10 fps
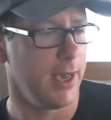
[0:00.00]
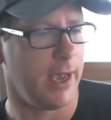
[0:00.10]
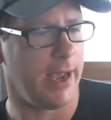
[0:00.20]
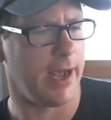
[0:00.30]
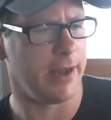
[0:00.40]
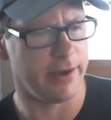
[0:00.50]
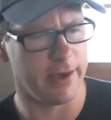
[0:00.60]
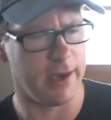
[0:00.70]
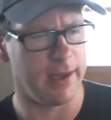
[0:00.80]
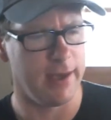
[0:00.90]
And
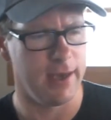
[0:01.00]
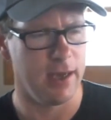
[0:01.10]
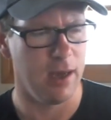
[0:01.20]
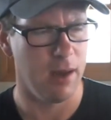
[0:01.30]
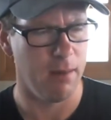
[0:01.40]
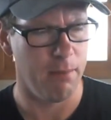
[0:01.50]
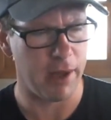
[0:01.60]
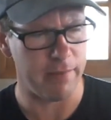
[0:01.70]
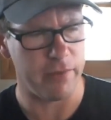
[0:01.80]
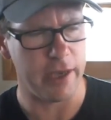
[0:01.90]
uh,
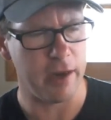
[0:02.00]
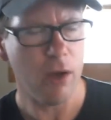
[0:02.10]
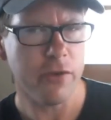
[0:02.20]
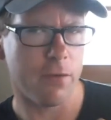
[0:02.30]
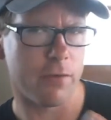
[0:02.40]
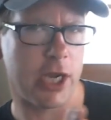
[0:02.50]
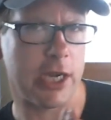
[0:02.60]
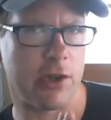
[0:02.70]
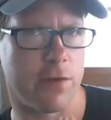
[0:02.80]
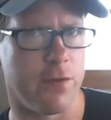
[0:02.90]
but it also
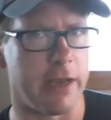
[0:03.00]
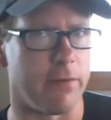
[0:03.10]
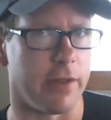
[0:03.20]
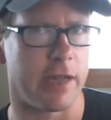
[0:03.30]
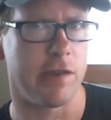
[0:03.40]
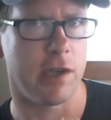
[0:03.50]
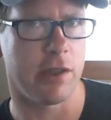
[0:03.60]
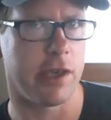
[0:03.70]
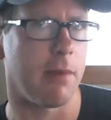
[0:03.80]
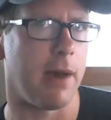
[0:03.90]
changes flavor. That's the other
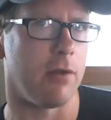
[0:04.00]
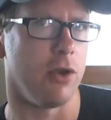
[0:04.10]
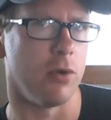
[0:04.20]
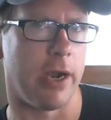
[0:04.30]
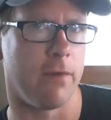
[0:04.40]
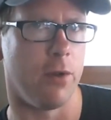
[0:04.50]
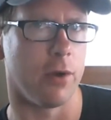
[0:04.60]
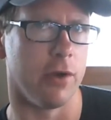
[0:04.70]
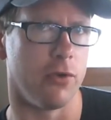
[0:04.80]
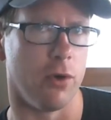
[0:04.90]
thing about your airflow
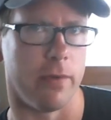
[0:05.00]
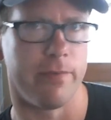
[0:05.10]
control.